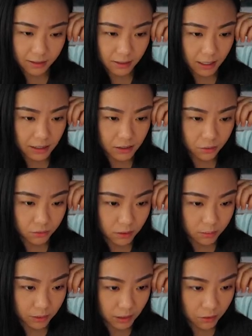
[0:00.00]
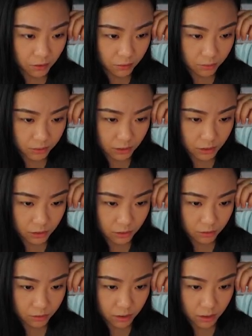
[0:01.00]
that's the only break you can really
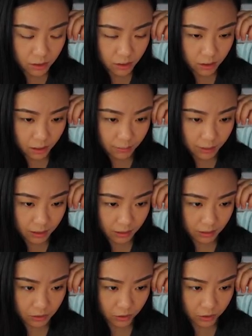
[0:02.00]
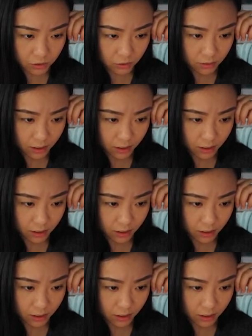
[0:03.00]
do. I mean, I guess you could do